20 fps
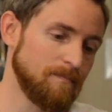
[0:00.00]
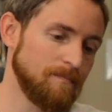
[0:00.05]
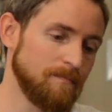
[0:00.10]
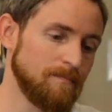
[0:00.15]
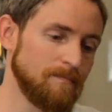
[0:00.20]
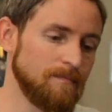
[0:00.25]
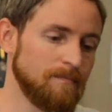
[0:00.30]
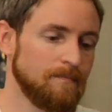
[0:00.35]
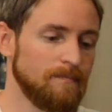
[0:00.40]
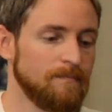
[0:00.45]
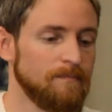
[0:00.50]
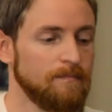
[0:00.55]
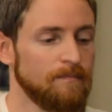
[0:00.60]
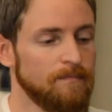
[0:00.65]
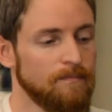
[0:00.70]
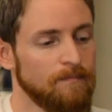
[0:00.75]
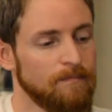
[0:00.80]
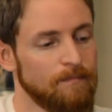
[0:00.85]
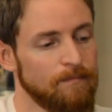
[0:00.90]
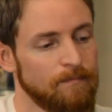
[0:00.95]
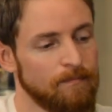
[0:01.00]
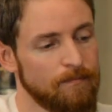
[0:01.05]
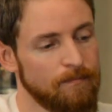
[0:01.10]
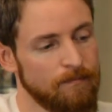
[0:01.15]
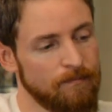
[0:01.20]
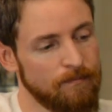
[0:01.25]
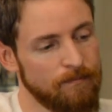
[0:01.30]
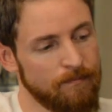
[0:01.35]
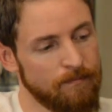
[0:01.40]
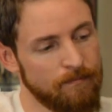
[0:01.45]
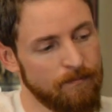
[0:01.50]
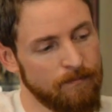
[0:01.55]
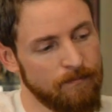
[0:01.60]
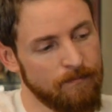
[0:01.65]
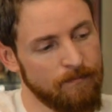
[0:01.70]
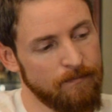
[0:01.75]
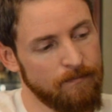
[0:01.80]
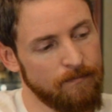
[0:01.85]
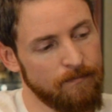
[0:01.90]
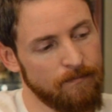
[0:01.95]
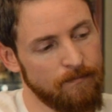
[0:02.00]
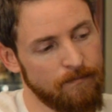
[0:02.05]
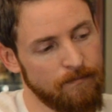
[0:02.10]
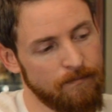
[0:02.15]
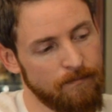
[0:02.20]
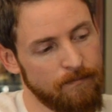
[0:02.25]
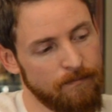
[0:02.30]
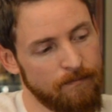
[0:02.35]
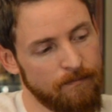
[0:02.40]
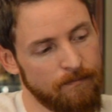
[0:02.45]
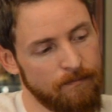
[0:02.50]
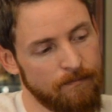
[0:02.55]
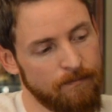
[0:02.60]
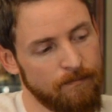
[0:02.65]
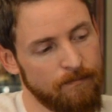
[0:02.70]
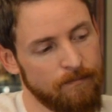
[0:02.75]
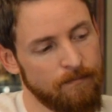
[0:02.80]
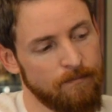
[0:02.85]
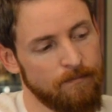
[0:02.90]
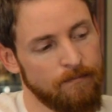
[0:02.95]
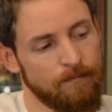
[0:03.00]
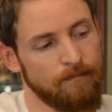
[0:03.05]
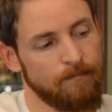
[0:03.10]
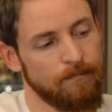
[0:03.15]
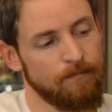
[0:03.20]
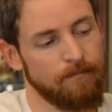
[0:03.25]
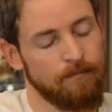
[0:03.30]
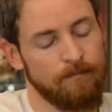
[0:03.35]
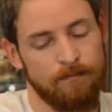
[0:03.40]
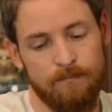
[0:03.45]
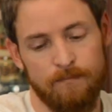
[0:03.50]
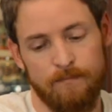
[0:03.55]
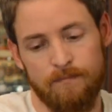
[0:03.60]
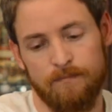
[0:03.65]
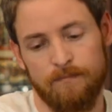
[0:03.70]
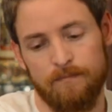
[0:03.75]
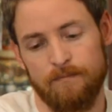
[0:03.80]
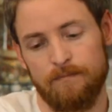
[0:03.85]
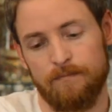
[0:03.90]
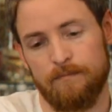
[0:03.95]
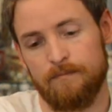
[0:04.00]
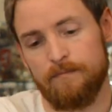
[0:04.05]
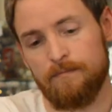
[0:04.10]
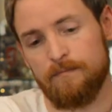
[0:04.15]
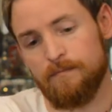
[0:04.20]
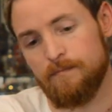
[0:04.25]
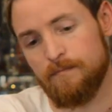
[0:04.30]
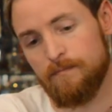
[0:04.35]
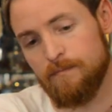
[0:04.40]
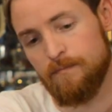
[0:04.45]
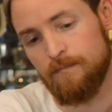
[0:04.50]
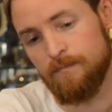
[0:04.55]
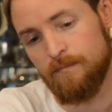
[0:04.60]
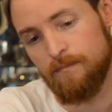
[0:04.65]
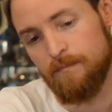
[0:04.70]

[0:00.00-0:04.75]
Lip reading: [no speech]